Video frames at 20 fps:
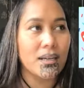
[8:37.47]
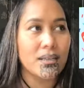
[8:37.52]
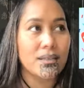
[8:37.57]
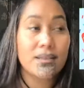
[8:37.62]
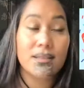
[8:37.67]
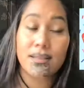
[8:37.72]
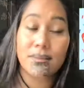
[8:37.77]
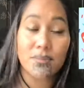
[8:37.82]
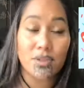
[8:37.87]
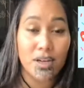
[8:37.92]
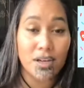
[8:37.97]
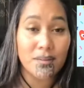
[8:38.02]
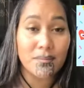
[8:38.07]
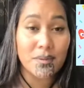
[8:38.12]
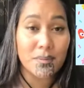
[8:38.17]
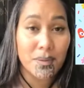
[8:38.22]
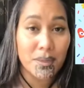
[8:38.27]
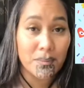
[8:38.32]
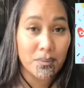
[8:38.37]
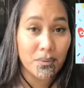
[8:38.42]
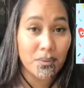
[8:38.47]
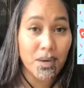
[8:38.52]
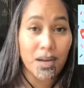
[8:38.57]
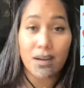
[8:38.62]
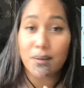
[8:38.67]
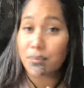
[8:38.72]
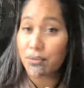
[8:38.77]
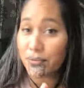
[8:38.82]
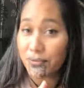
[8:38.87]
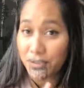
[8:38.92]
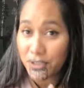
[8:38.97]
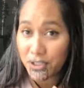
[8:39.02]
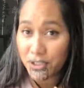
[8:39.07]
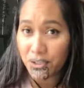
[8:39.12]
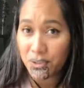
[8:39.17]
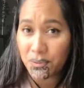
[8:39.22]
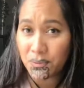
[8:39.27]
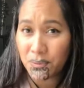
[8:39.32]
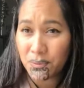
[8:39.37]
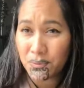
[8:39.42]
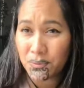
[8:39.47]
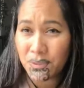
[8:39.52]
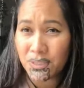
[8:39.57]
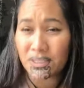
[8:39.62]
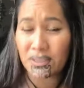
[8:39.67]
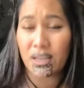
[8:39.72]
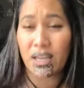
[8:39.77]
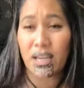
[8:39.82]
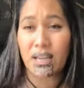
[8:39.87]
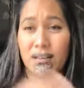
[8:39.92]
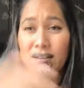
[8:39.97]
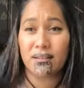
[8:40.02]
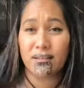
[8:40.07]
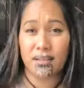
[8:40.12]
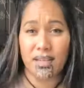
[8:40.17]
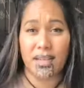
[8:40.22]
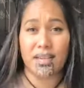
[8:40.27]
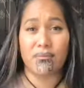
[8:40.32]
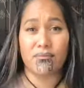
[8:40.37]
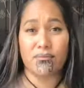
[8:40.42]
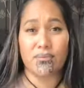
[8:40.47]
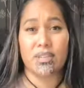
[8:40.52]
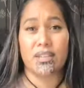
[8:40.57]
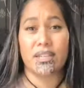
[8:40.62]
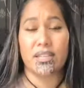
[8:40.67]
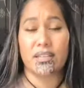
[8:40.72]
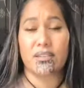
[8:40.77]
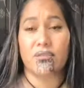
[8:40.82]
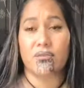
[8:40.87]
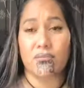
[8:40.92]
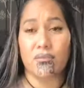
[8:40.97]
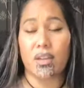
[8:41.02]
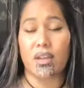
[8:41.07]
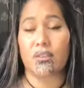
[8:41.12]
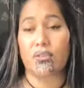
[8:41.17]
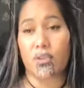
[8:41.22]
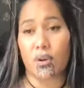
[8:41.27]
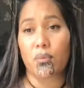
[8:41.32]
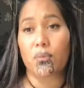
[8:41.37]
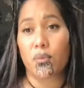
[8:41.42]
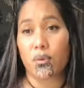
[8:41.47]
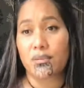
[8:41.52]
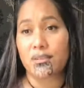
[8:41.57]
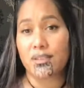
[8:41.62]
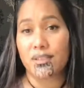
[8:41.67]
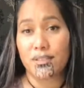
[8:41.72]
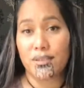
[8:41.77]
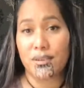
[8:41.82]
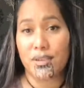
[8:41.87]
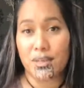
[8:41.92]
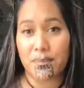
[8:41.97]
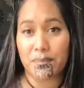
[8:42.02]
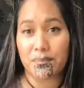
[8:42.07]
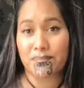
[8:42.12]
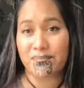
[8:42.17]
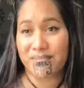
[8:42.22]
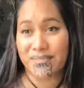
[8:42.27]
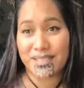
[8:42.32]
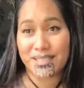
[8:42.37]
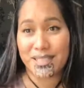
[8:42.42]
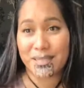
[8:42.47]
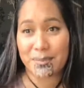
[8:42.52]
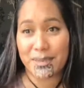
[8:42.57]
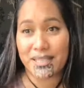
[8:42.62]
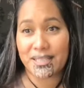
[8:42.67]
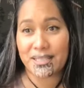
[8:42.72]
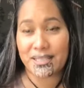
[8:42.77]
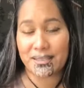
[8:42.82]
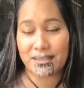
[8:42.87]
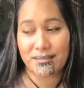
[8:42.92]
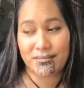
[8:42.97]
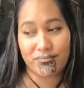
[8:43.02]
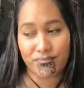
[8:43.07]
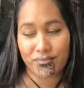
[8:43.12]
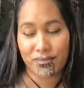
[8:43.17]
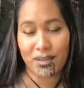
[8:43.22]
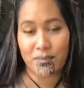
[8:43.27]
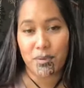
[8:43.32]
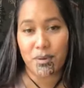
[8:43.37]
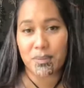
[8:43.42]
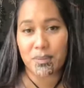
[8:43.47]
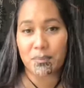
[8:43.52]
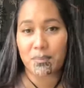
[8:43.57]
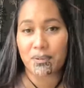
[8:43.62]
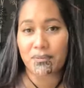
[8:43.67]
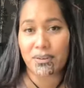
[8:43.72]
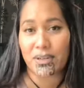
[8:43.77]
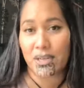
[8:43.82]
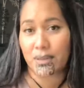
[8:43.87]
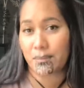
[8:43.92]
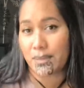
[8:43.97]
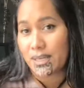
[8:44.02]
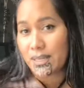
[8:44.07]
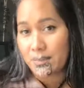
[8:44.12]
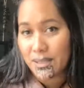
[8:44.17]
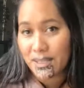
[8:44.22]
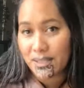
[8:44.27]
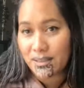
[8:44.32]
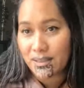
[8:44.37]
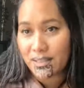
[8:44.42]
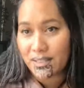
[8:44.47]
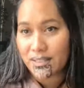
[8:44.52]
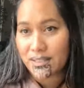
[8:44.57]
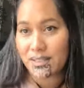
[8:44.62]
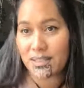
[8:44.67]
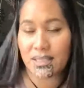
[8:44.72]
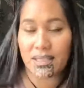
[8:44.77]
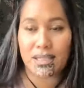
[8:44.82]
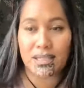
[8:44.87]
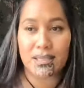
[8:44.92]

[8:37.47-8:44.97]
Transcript: Sometimes people are professionals and really don't want to turn up in a space. They might be a bit whakamā about things.